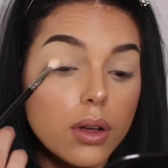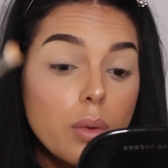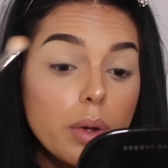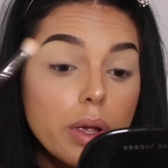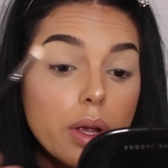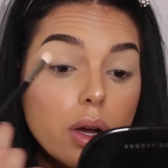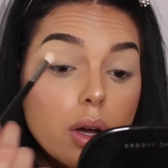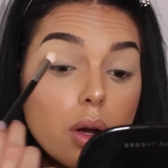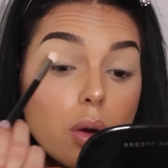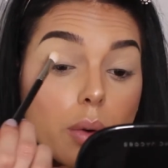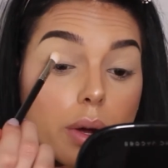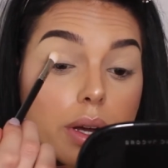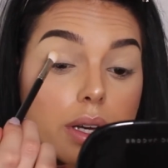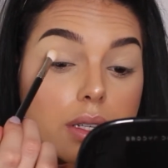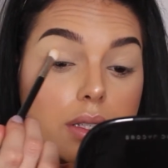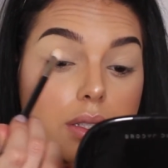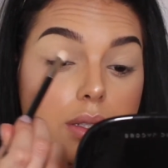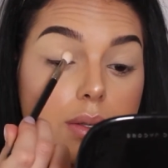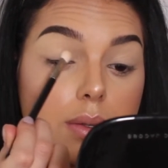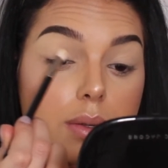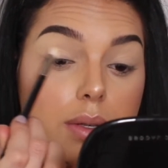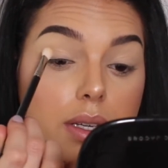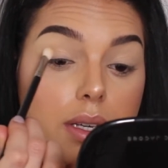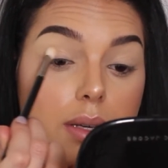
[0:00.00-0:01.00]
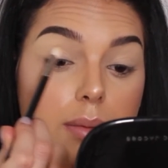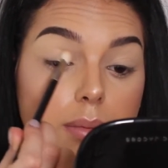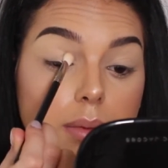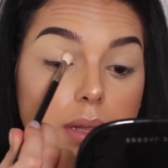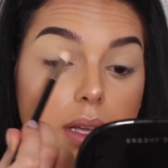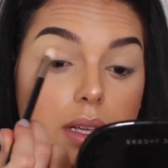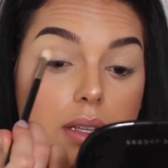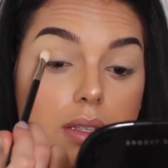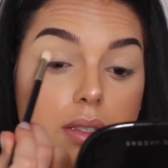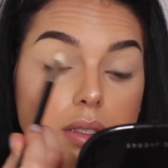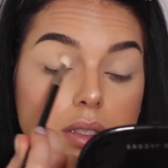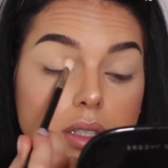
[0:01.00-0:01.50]
we are going to keep
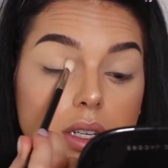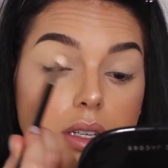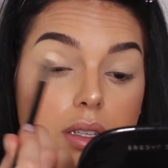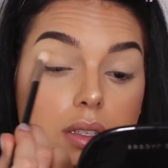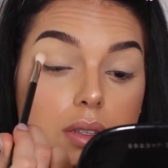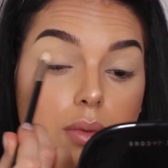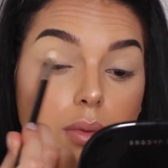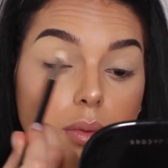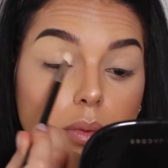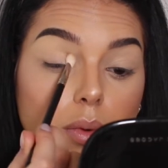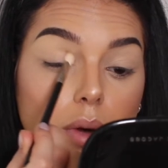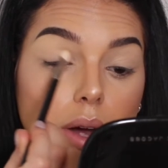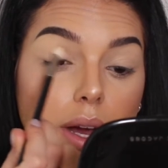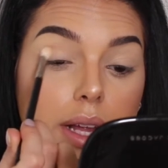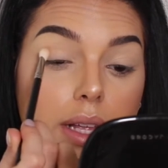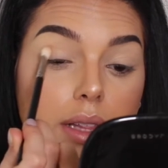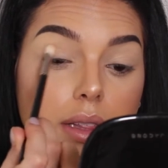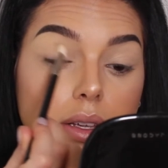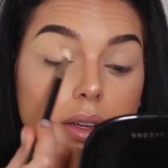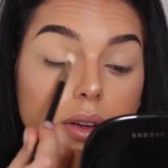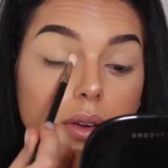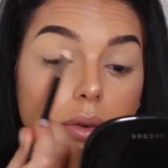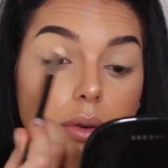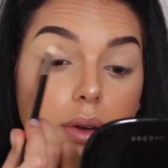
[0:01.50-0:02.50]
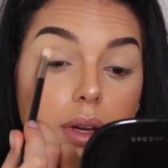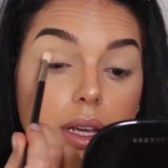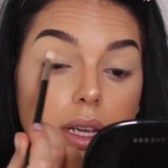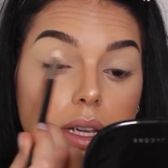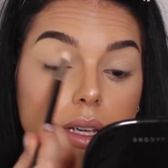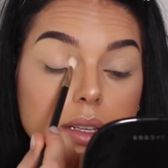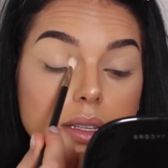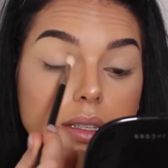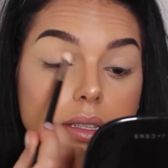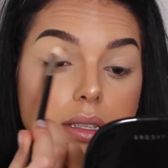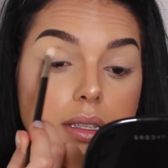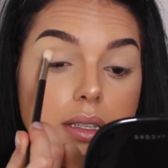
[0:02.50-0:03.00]
this just right in the
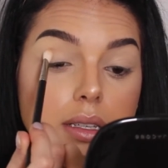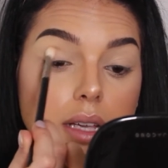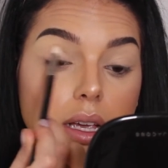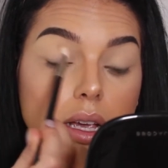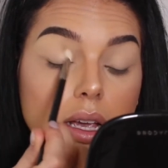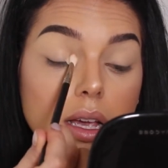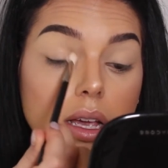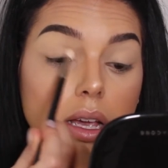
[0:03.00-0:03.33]
crease